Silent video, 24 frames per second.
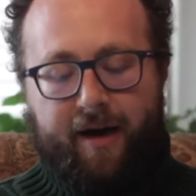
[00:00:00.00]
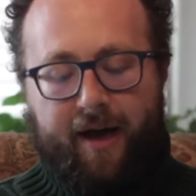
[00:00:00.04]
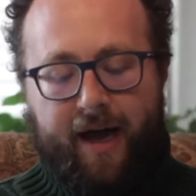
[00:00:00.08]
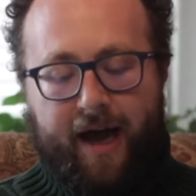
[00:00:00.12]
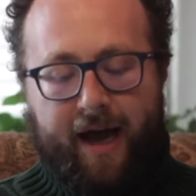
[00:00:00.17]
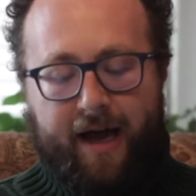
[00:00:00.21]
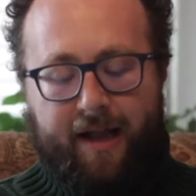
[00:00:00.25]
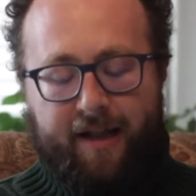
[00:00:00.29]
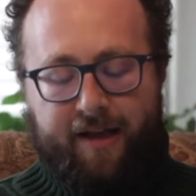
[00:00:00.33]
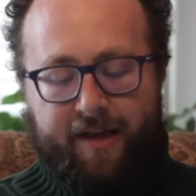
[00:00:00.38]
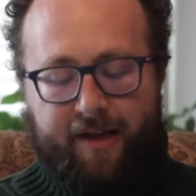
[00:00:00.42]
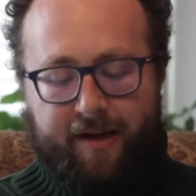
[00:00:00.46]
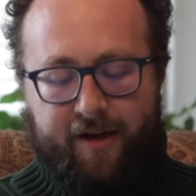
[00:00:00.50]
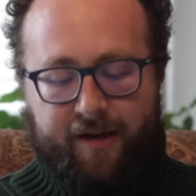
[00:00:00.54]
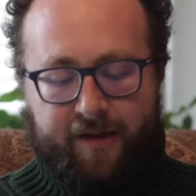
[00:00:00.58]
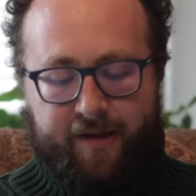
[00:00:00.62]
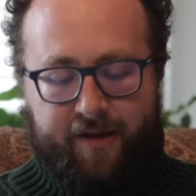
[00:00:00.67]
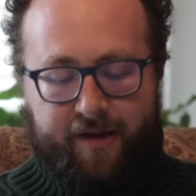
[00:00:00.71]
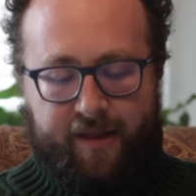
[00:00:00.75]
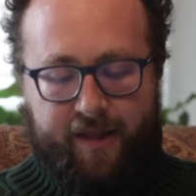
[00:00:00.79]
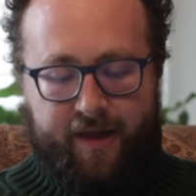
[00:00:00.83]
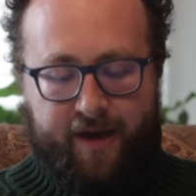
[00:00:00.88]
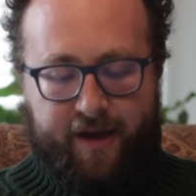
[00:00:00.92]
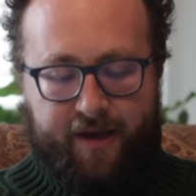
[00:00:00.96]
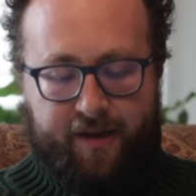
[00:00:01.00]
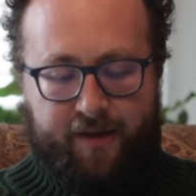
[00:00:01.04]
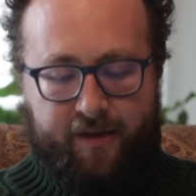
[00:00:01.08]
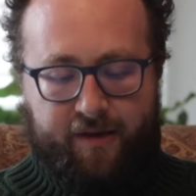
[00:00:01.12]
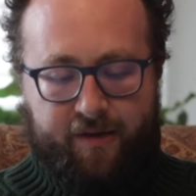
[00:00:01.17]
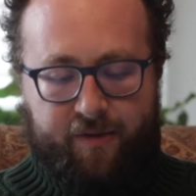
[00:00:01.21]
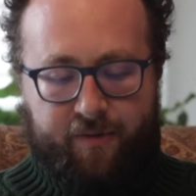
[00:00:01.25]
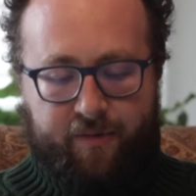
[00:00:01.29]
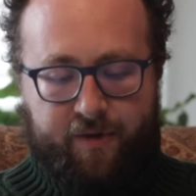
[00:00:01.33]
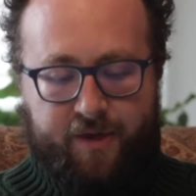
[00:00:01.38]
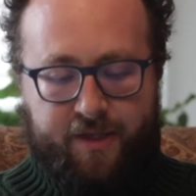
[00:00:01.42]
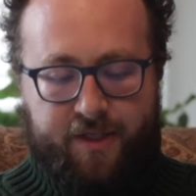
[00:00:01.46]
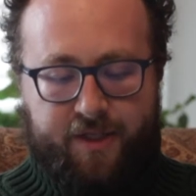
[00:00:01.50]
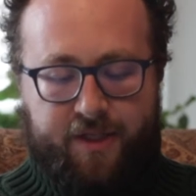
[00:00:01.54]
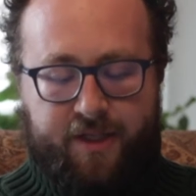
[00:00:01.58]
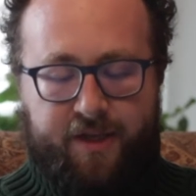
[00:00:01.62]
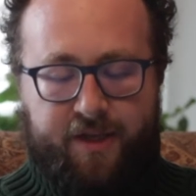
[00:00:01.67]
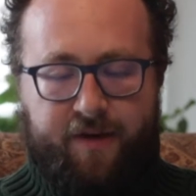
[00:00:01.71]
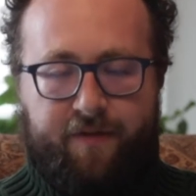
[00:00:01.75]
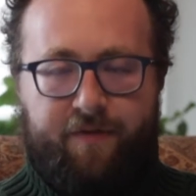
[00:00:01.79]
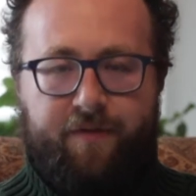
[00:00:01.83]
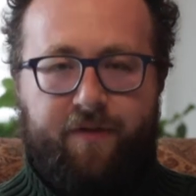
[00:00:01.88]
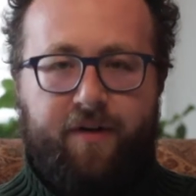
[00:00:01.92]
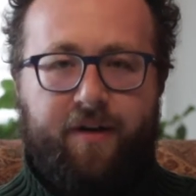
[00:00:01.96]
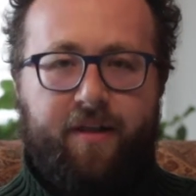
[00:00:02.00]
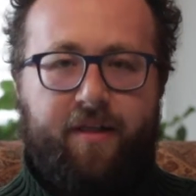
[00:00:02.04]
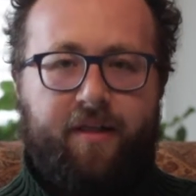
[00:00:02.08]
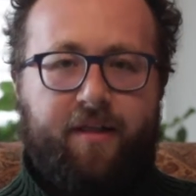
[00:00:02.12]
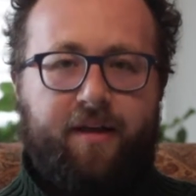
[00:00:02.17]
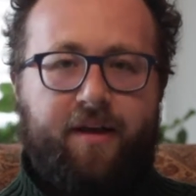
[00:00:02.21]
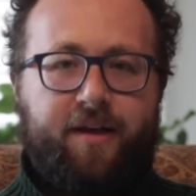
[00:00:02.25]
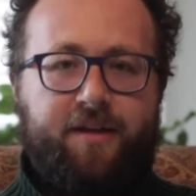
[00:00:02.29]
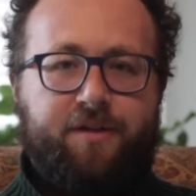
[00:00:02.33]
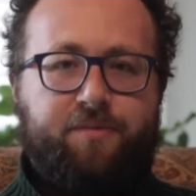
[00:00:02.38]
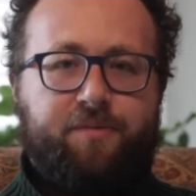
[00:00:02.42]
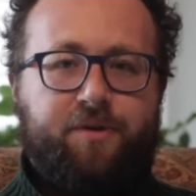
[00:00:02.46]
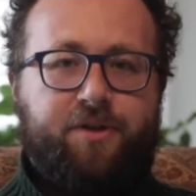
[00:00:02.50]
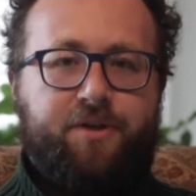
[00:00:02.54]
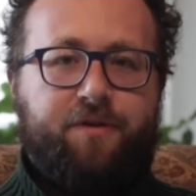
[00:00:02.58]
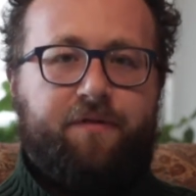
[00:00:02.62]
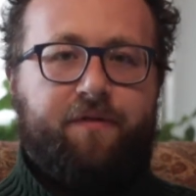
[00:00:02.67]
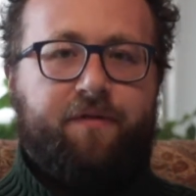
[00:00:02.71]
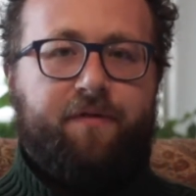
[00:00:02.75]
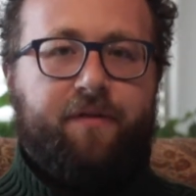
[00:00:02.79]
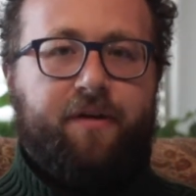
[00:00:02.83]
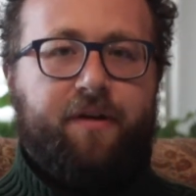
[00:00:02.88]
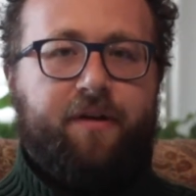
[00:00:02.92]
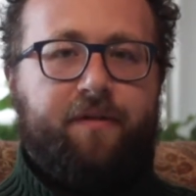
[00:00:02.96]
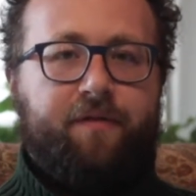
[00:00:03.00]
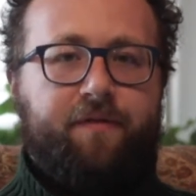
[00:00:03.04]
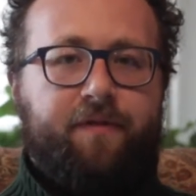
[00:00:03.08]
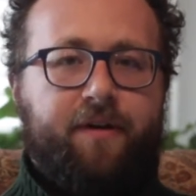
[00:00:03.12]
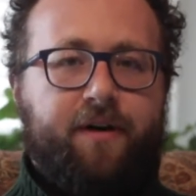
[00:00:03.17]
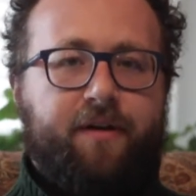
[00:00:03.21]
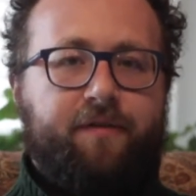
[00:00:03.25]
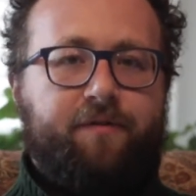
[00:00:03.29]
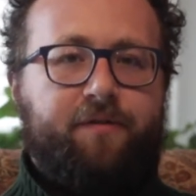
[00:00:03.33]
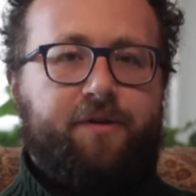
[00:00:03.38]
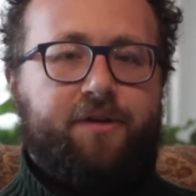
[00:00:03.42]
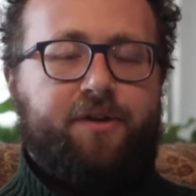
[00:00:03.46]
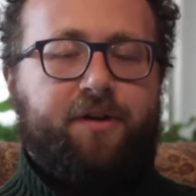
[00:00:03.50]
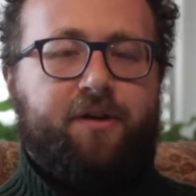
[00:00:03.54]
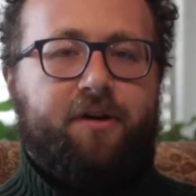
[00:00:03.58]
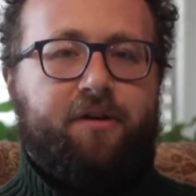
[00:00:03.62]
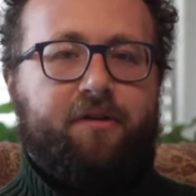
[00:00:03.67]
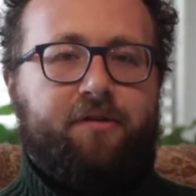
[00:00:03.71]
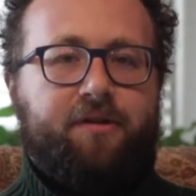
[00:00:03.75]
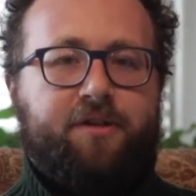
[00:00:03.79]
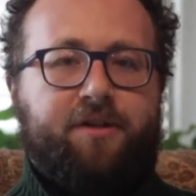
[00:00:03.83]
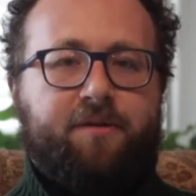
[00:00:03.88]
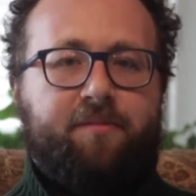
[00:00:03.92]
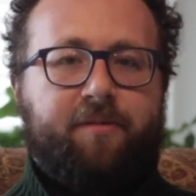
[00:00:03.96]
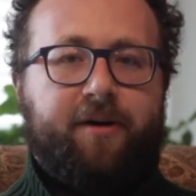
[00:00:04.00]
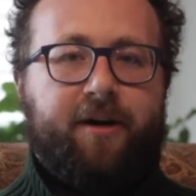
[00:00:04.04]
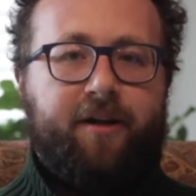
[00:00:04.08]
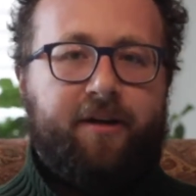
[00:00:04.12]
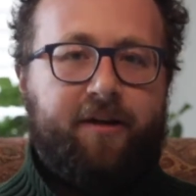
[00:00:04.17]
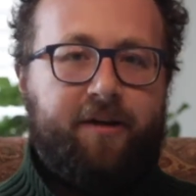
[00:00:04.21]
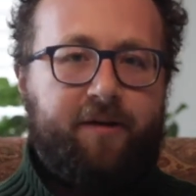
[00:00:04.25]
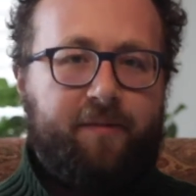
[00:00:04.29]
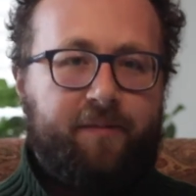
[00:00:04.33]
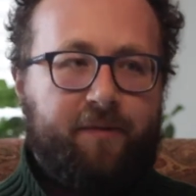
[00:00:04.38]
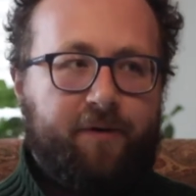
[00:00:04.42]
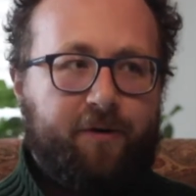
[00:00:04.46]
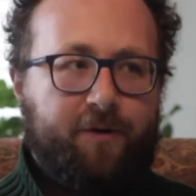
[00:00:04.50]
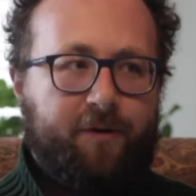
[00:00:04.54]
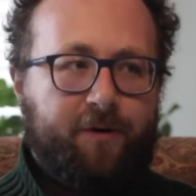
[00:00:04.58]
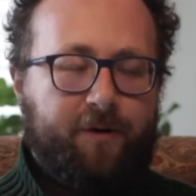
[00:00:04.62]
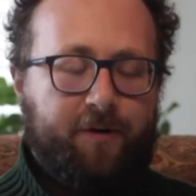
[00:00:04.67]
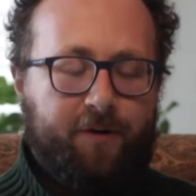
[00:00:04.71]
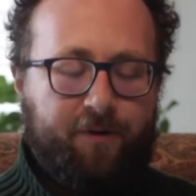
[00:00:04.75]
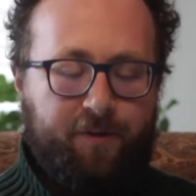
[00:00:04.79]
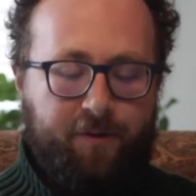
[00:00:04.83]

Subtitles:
added on to that was different things which have involved what's called zamanim, or